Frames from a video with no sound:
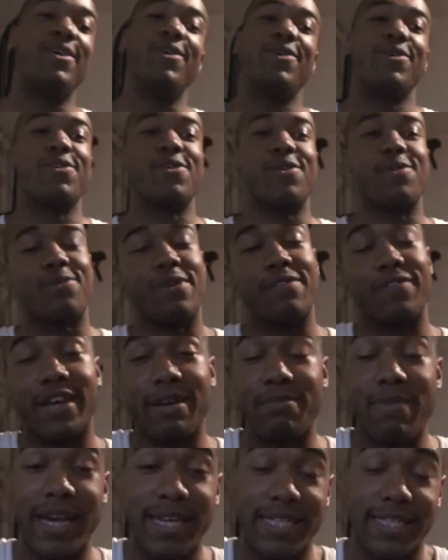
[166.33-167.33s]
or whether
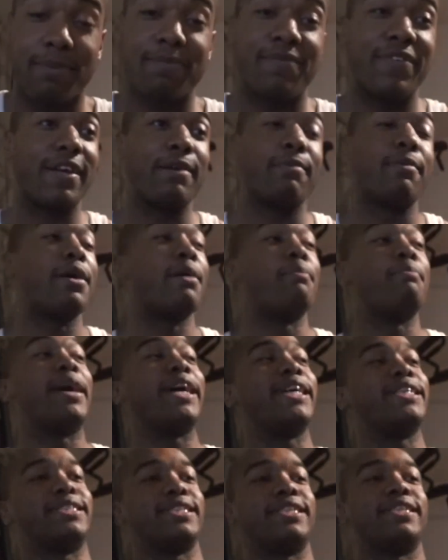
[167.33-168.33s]
he makes something
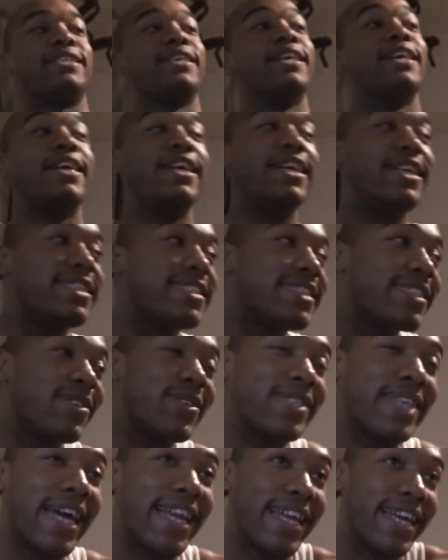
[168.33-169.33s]
amazing, he's
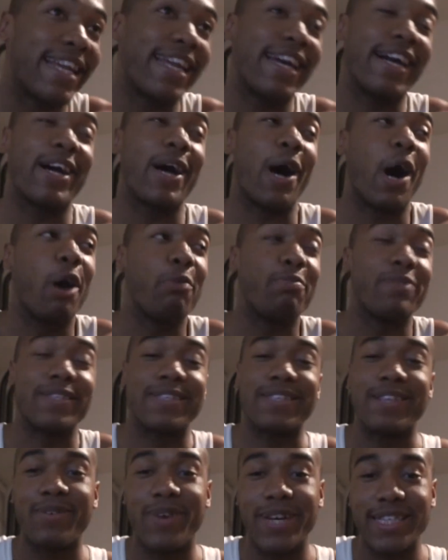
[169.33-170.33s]
still technically a
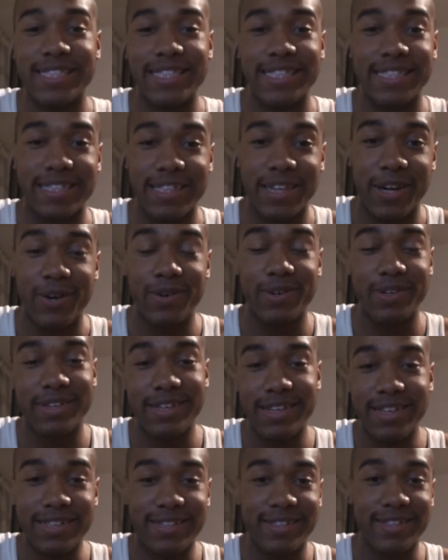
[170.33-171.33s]
carpenter once he's, you know,
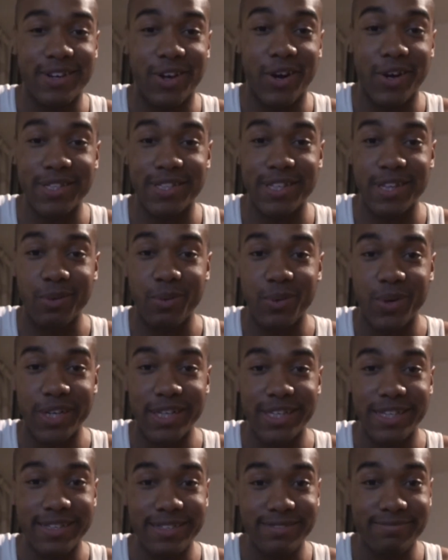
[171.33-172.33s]
gone to the
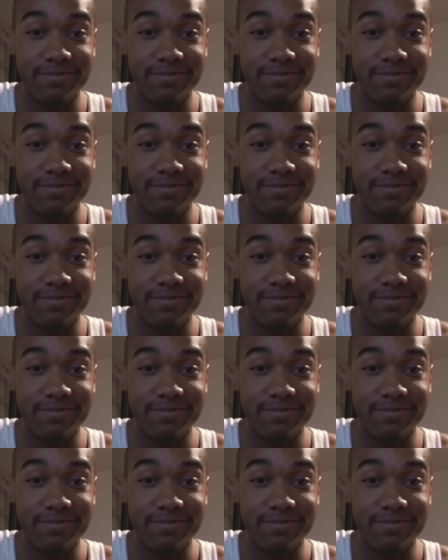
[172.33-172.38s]
wood.